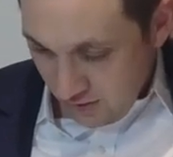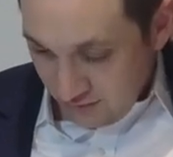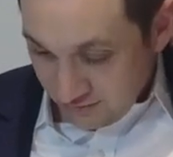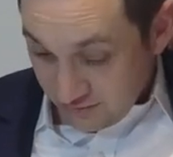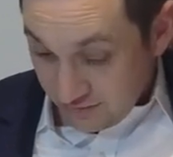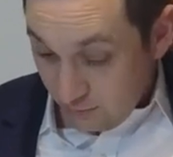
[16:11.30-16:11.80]

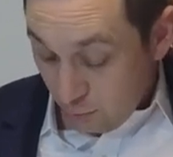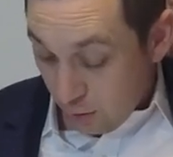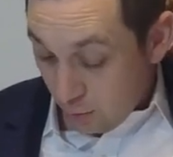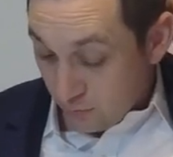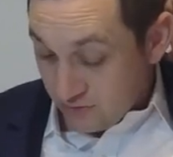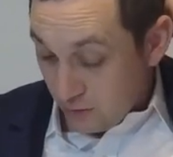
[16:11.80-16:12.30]
says the
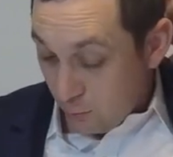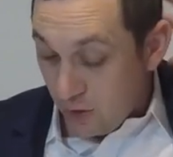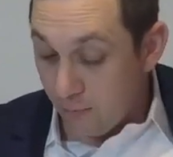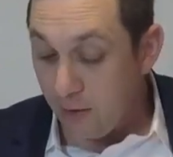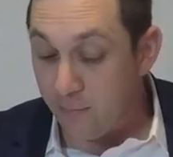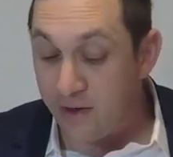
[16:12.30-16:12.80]
Gemara, once again, one
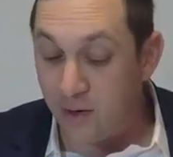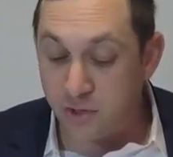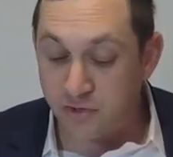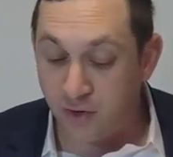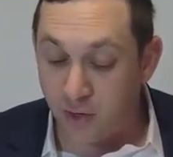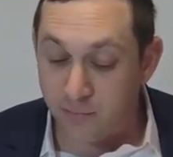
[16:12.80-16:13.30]
other
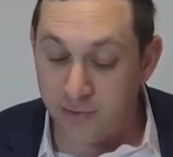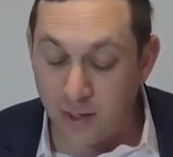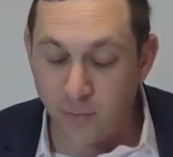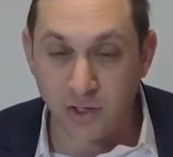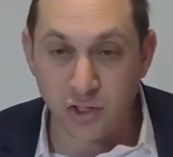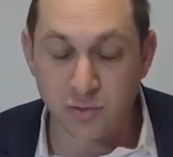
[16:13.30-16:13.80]
Meirish,
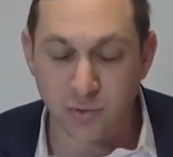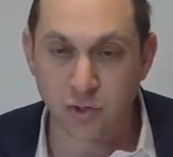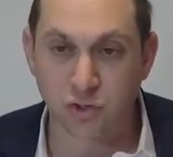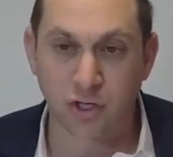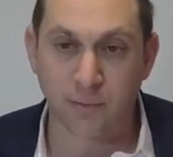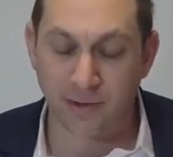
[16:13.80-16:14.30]
Meirish,
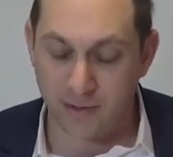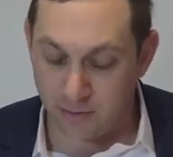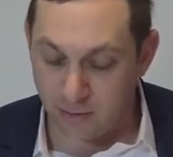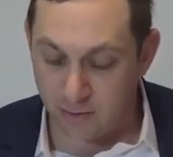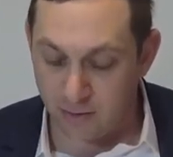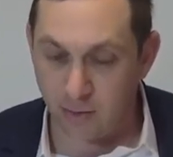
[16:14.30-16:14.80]
Meirish talk about
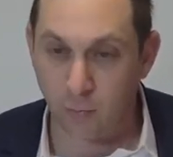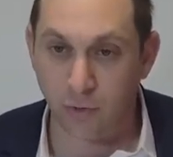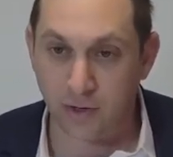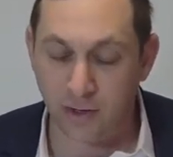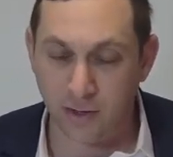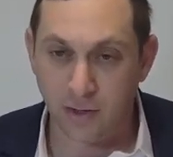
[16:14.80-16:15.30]
a, a
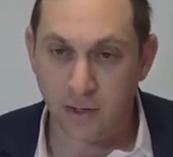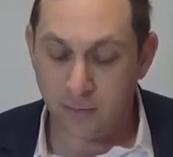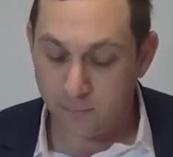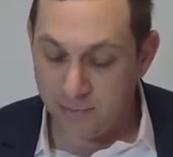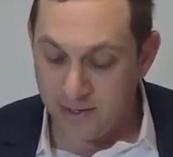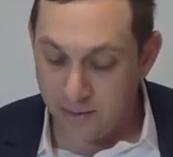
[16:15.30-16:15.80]
wooden
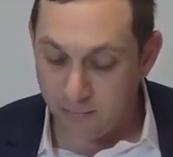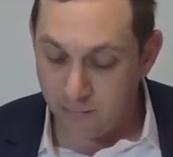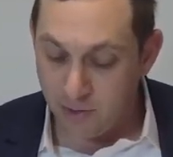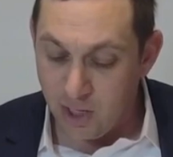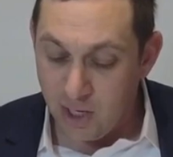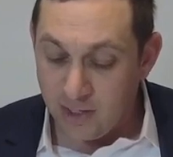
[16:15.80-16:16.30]

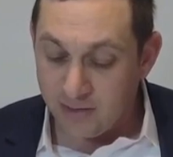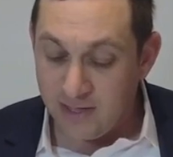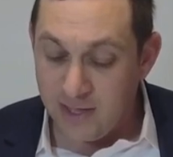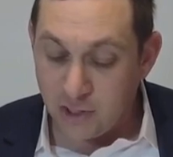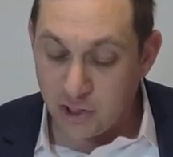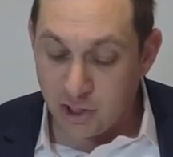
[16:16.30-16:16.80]
beam,
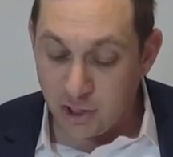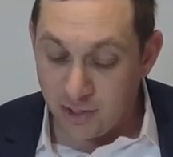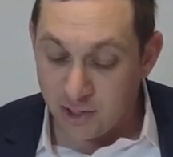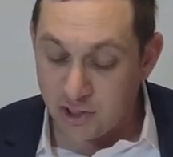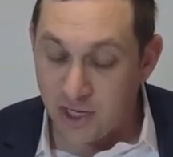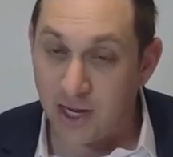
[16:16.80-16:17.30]
the Ikashiri
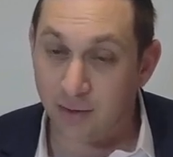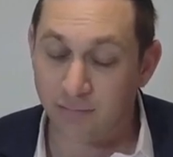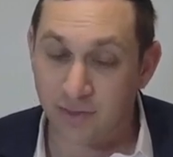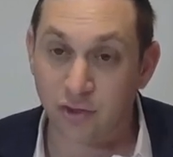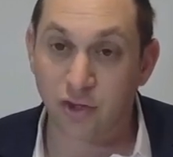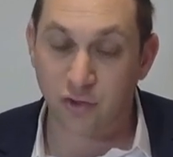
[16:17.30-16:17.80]
Hashem,
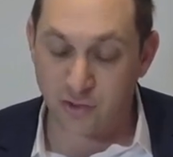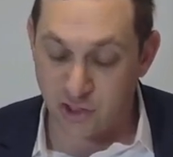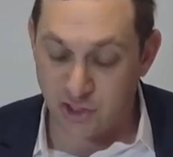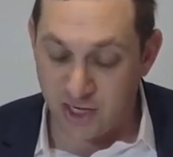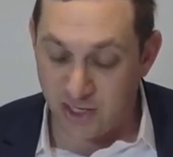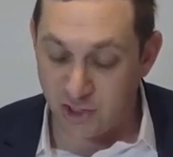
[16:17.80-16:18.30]
that there's a
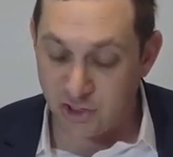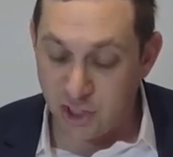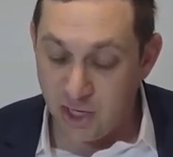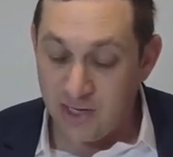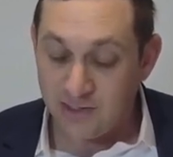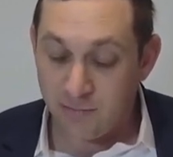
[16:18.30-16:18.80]
change,
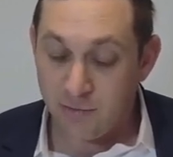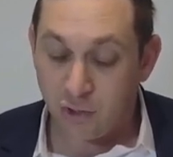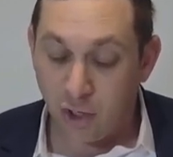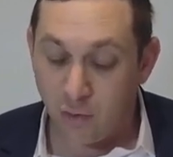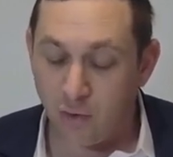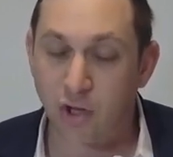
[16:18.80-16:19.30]
the
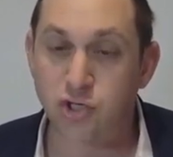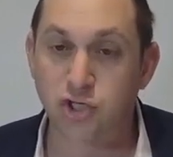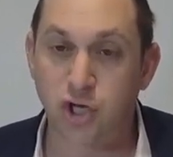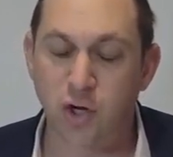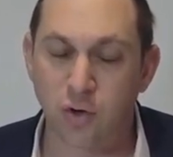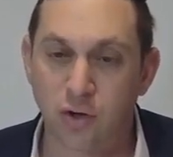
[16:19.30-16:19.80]
Yikora
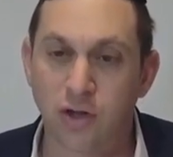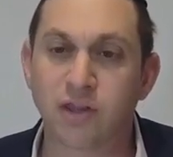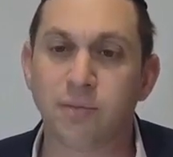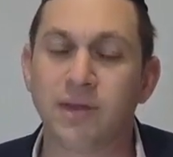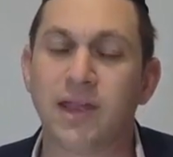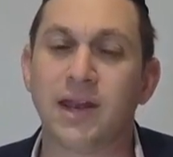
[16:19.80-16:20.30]
Kshayu, in
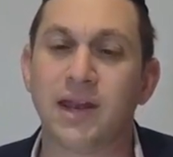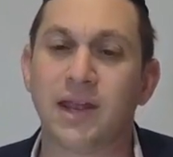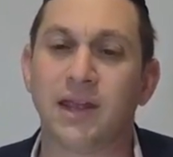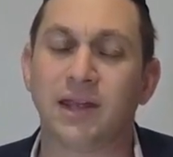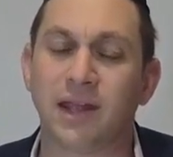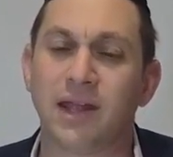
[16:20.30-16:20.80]
the
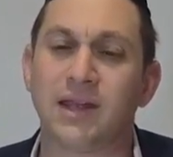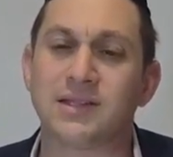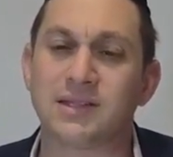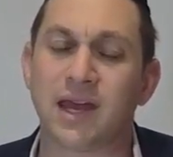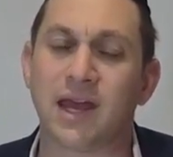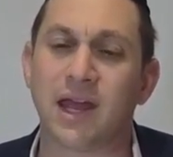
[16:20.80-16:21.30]
beginning
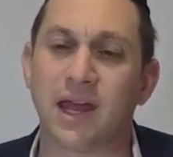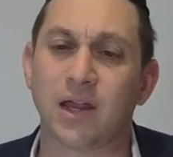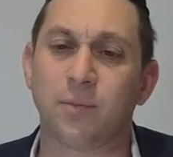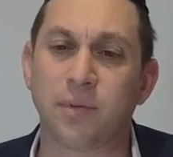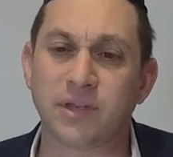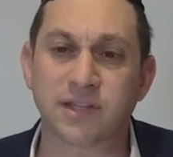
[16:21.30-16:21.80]
is
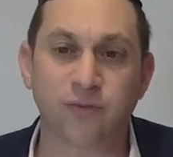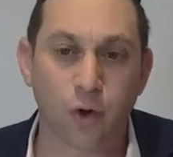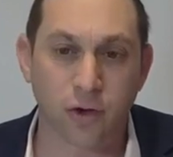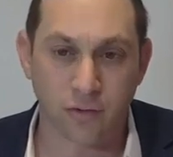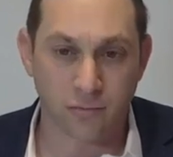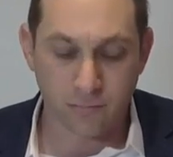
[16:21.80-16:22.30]
a piece of wood.